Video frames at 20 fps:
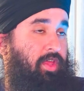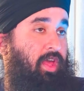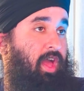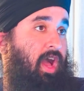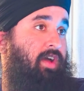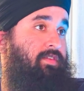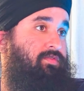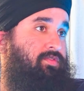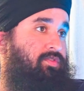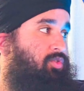
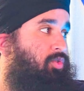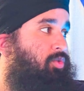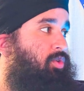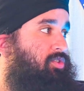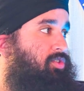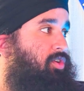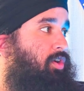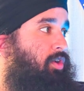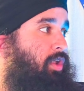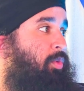have to a
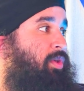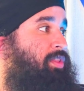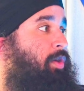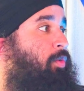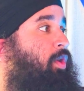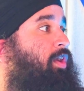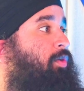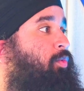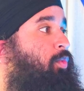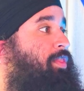certain, like,
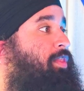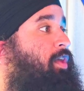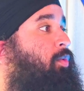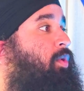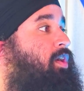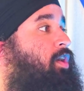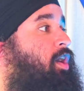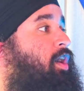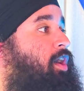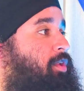when they were
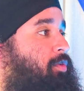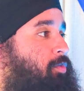good.